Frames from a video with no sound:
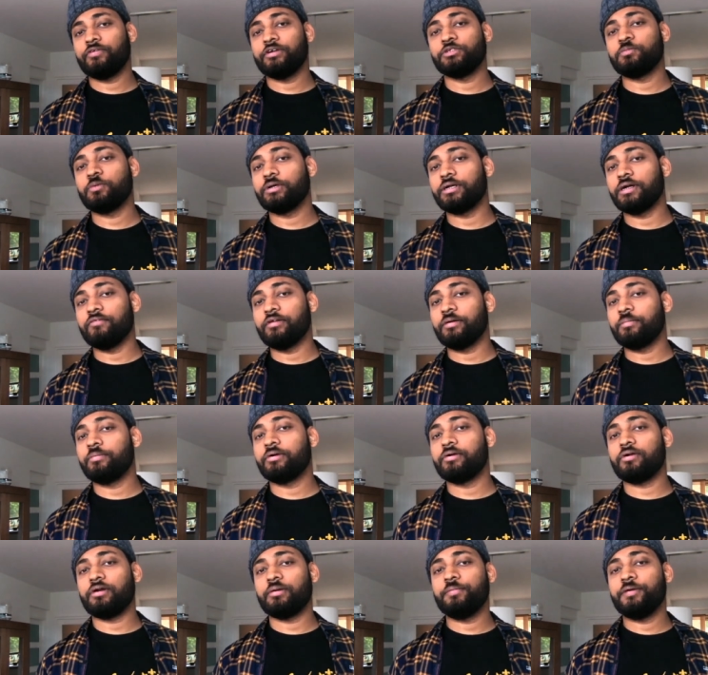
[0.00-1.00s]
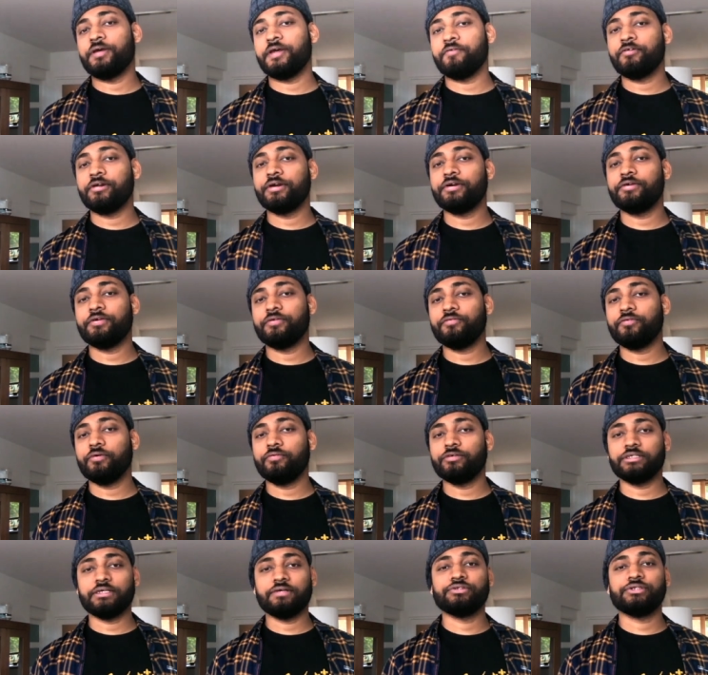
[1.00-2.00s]
Facebook developer on behavior interview
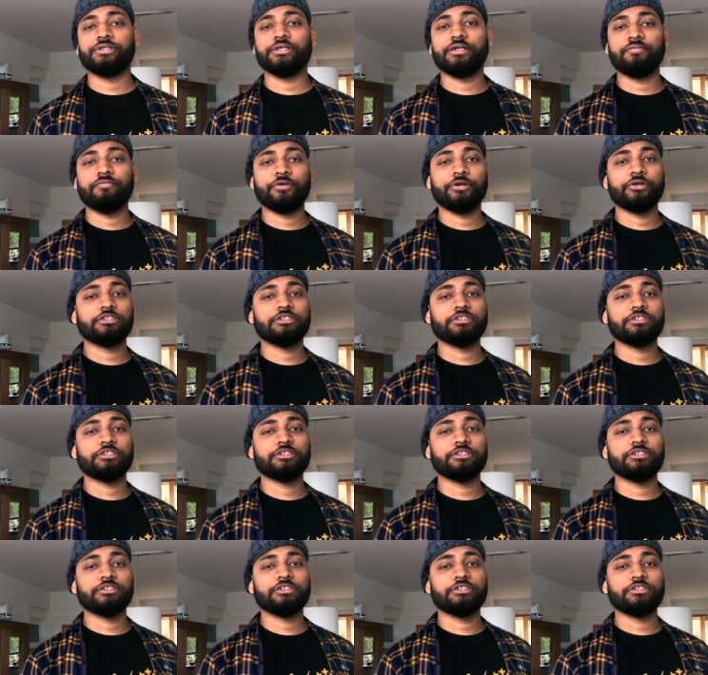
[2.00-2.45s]
which I've shared in video